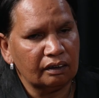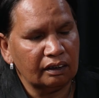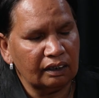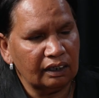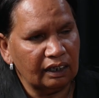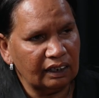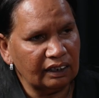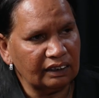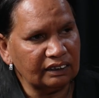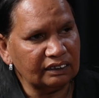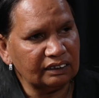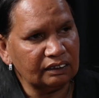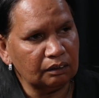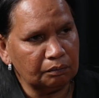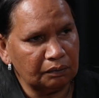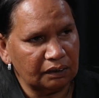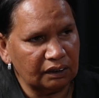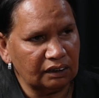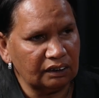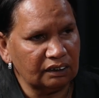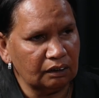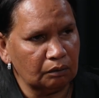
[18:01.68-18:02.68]
There has to
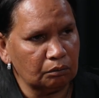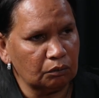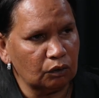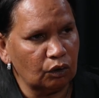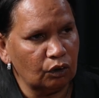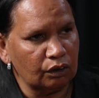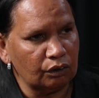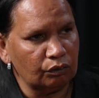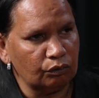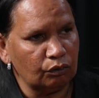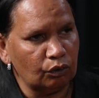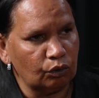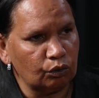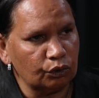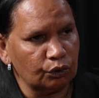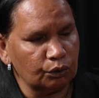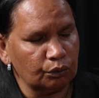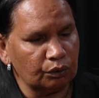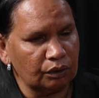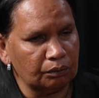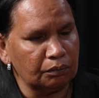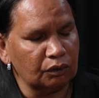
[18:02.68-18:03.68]
be some kind of
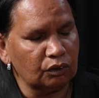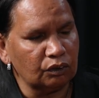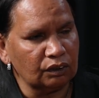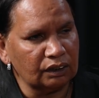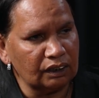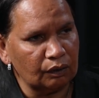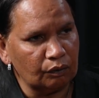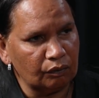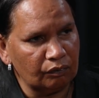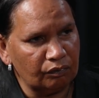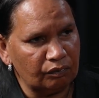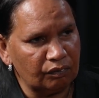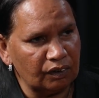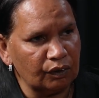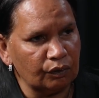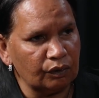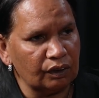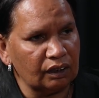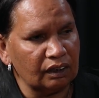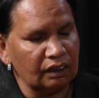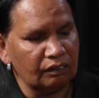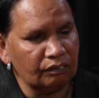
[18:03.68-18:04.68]
wrongdoing, because they were
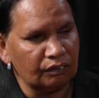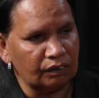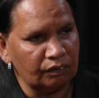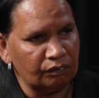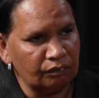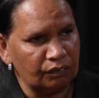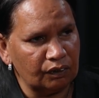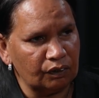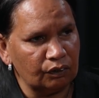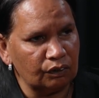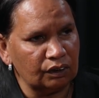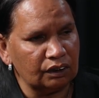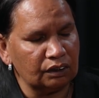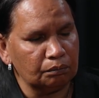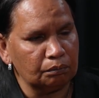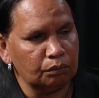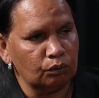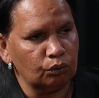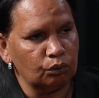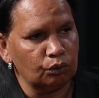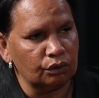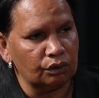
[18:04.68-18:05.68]
very loved and very
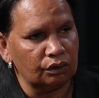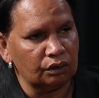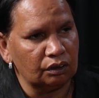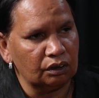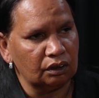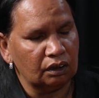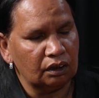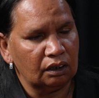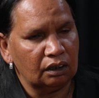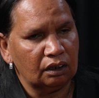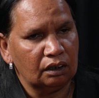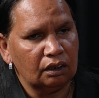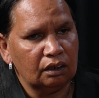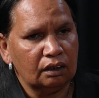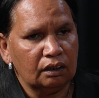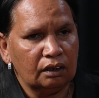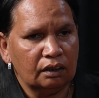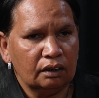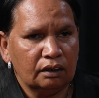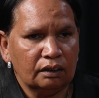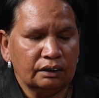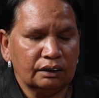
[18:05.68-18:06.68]
supported.
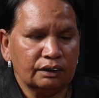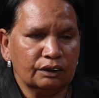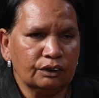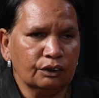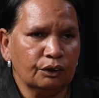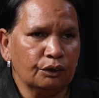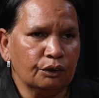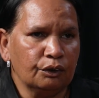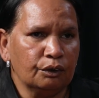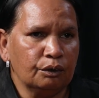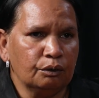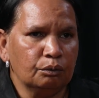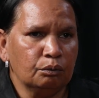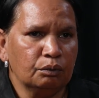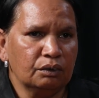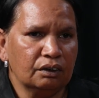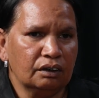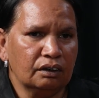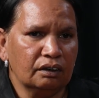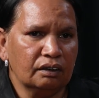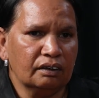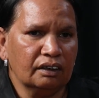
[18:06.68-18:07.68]
So
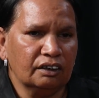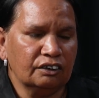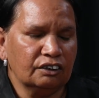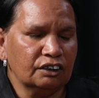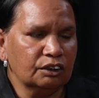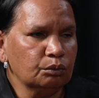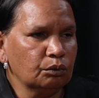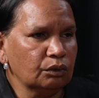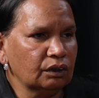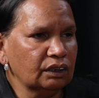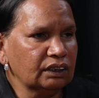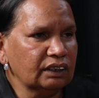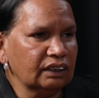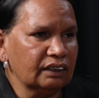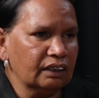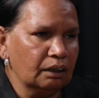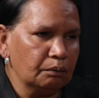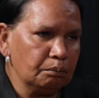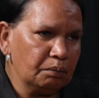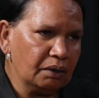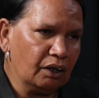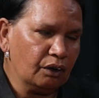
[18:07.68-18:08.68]
they just want to see
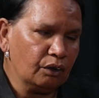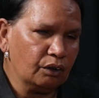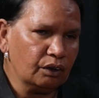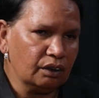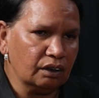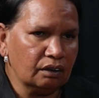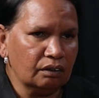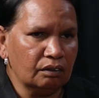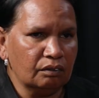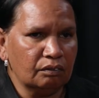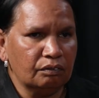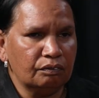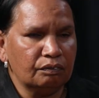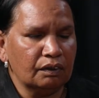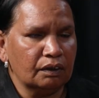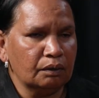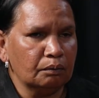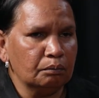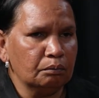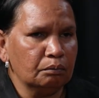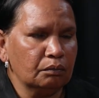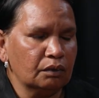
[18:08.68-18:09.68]
that parity of
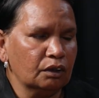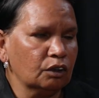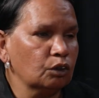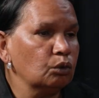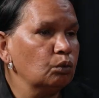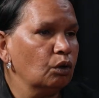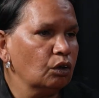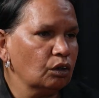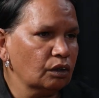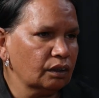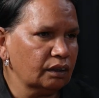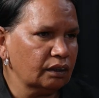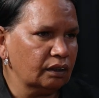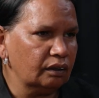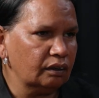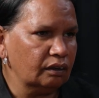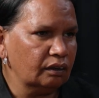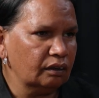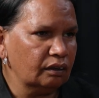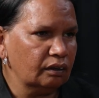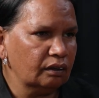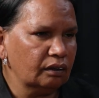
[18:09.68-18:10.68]

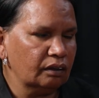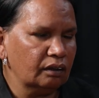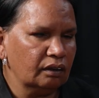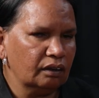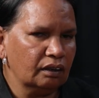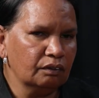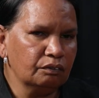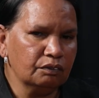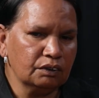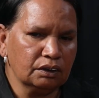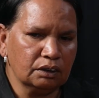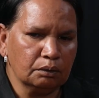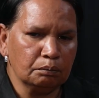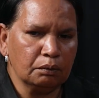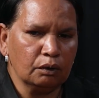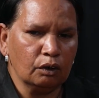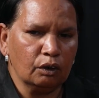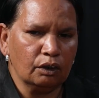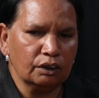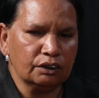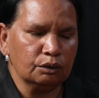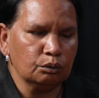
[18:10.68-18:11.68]
equality. If it's
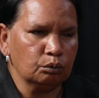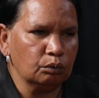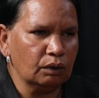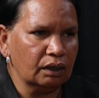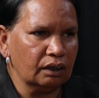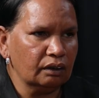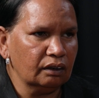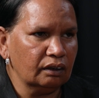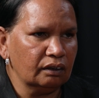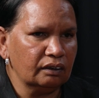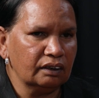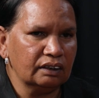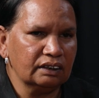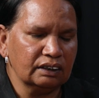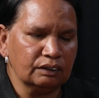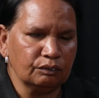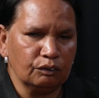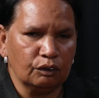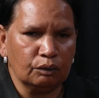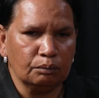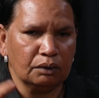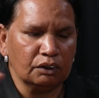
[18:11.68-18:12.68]
applied to one, and this is
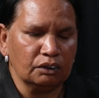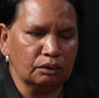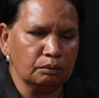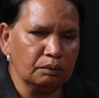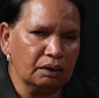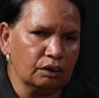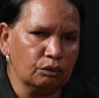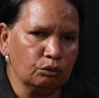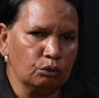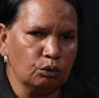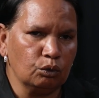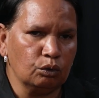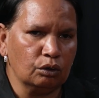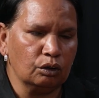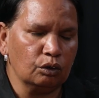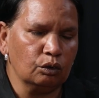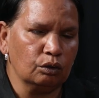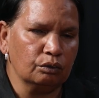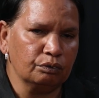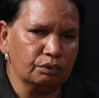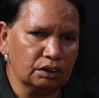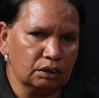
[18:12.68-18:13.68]
very much about the rule of
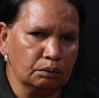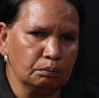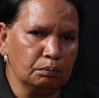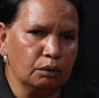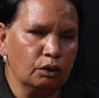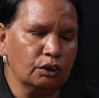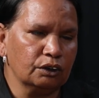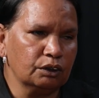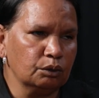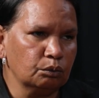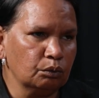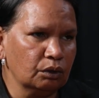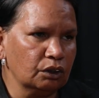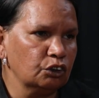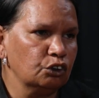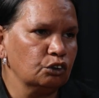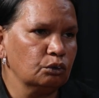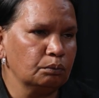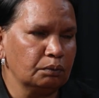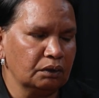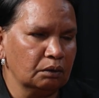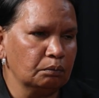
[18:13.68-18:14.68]
law, if it's applied to one, it
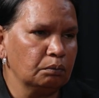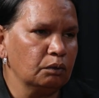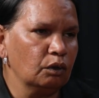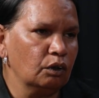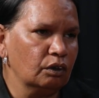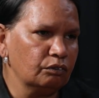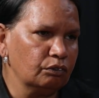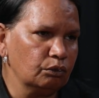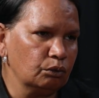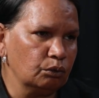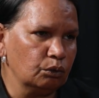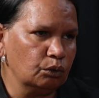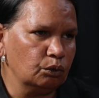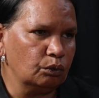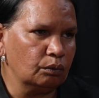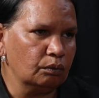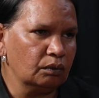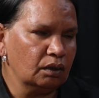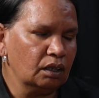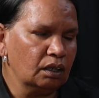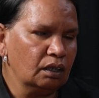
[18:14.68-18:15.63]
should be applied for all.